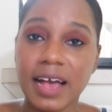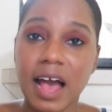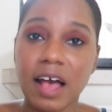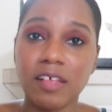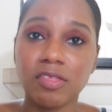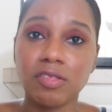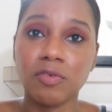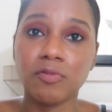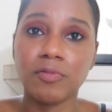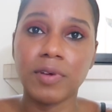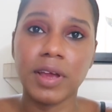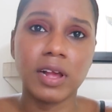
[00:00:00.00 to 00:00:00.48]

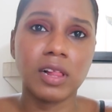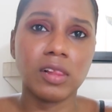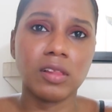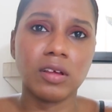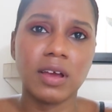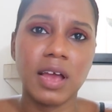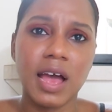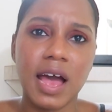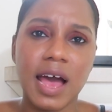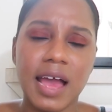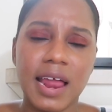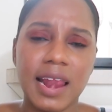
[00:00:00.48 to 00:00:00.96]
got the
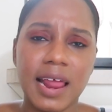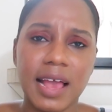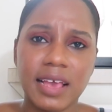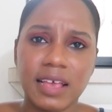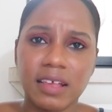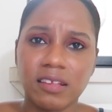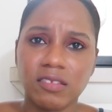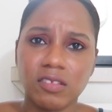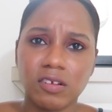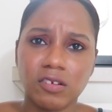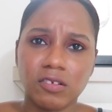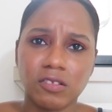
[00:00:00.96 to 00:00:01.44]
regular kind. I
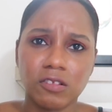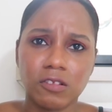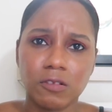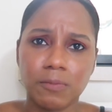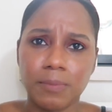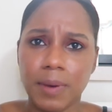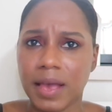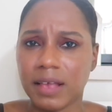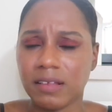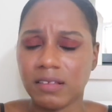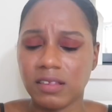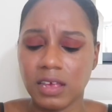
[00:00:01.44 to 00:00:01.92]
guess there's a
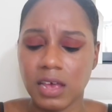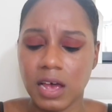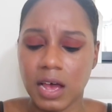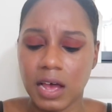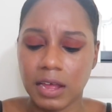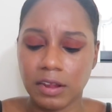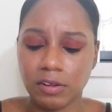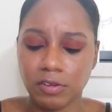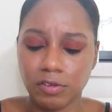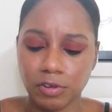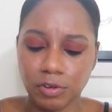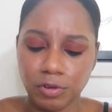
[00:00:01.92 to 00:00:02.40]
spicy
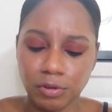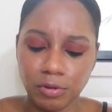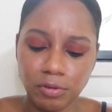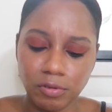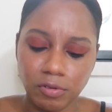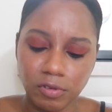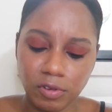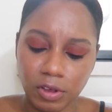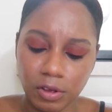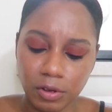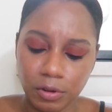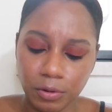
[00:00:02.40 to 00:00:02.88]
kind too,
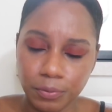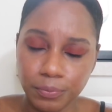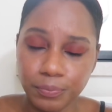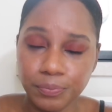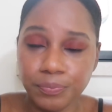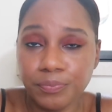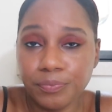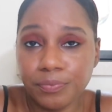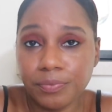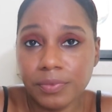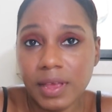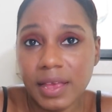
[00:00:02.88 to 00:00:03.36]
so
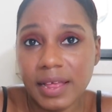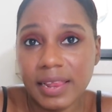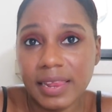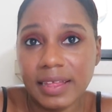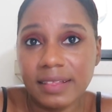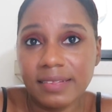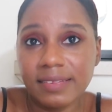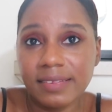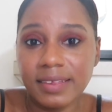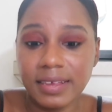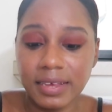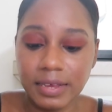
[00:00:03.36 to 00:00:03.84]

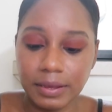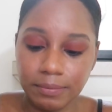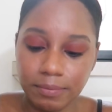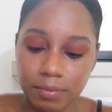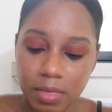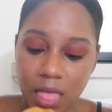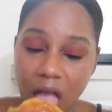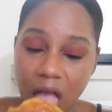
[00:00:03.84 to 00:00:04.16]
let's see.